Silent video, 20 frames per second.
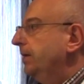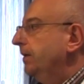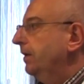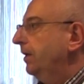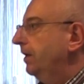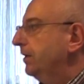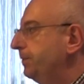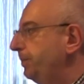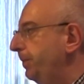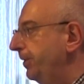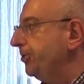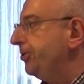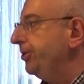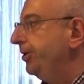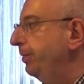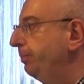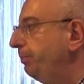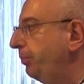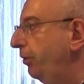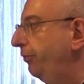
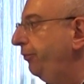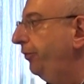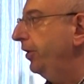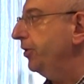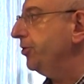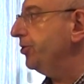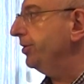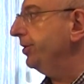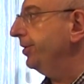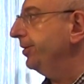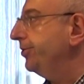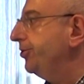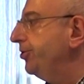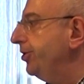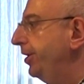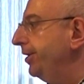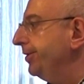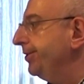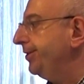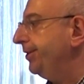especially in professional
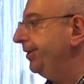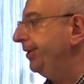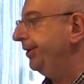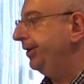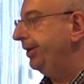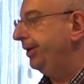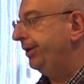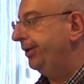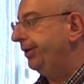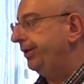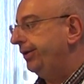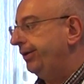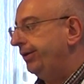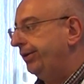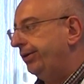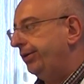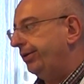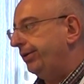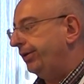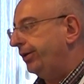chess,
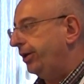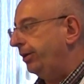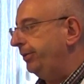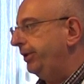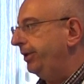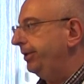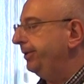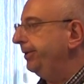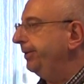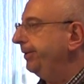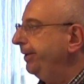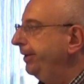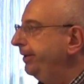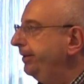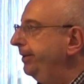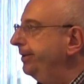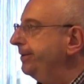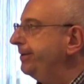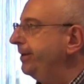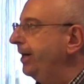I mean, at
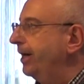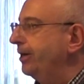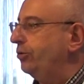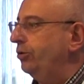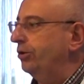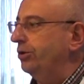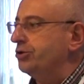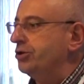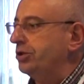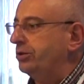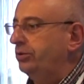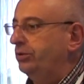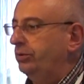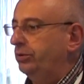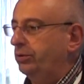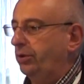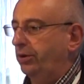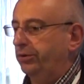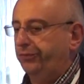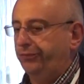least psychologically you
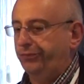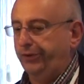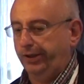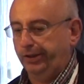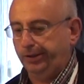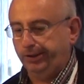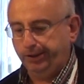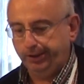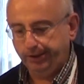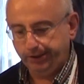don't feel